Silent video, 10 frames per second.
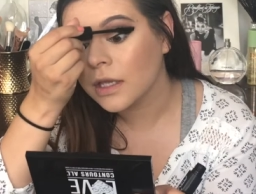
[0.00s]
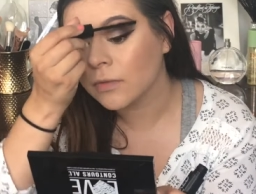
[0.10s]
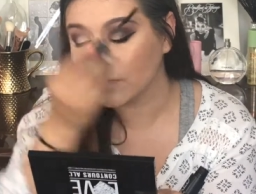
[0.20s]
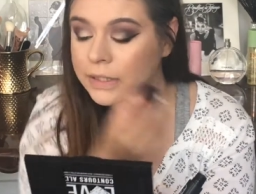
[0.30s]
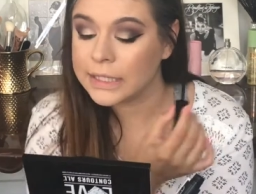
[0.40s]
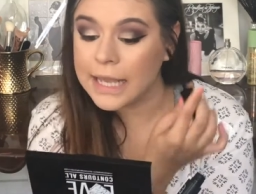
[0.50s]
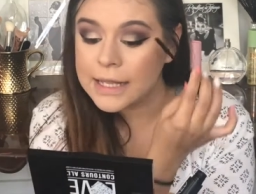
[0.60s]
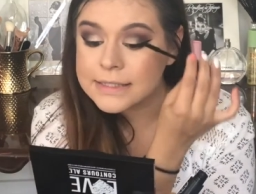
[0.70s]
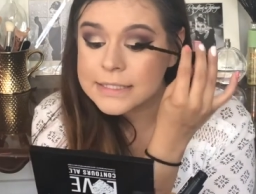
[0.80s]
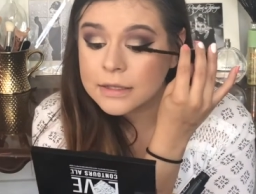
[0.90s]
It really
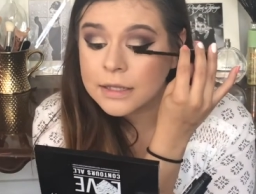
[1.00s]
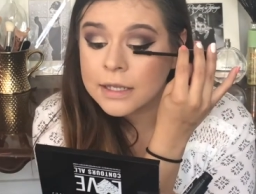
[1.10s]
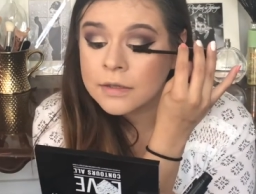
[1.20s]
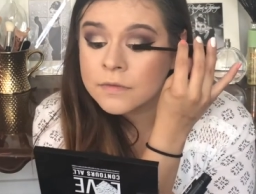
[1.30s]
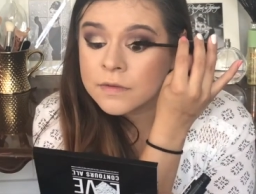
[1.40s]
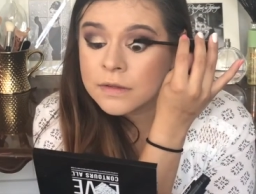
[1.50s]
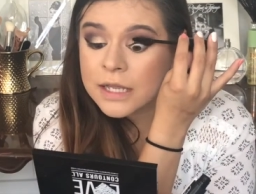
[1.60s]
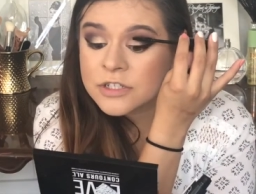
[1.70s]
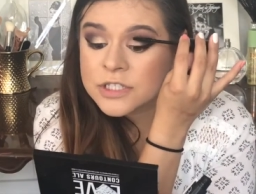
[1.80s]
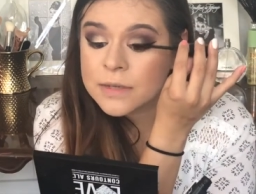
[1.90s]
adds length to the
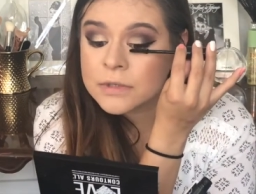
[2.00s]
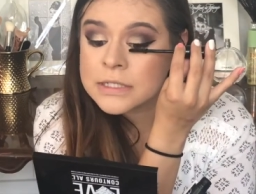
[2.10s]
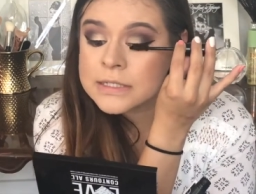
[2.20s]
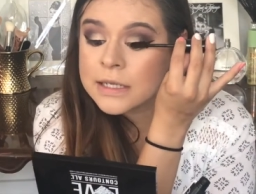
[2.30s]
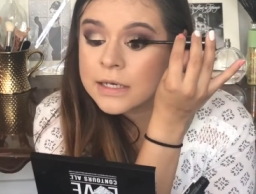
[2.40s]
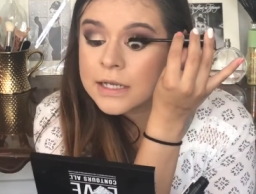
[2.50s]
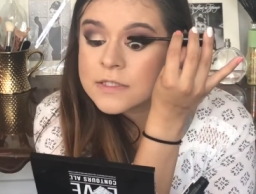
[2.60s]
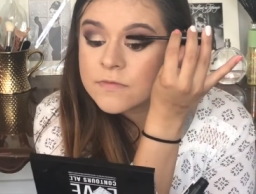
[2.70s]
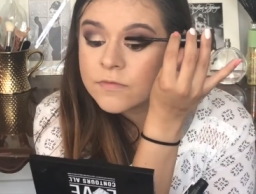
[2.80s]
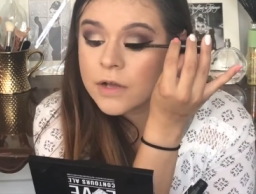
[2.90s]
lashes. I wouldn't say it
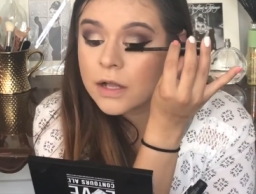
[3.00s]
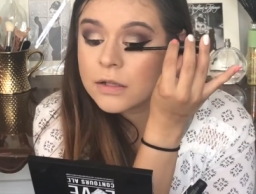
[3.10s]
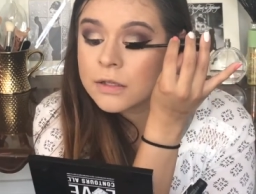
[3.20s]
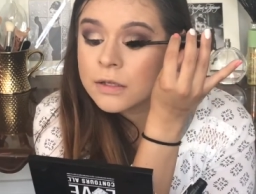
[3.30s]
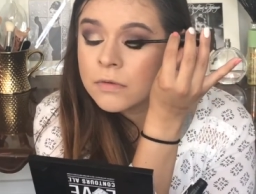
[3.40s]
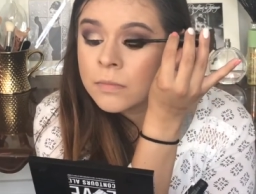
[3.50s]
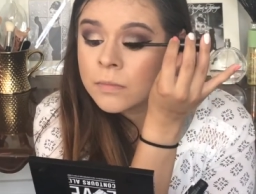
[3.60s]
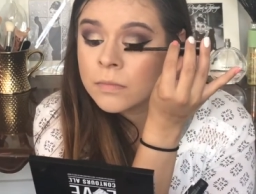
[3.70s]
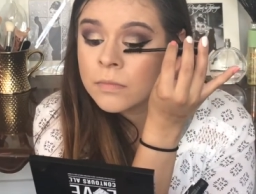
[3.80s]
adds volume,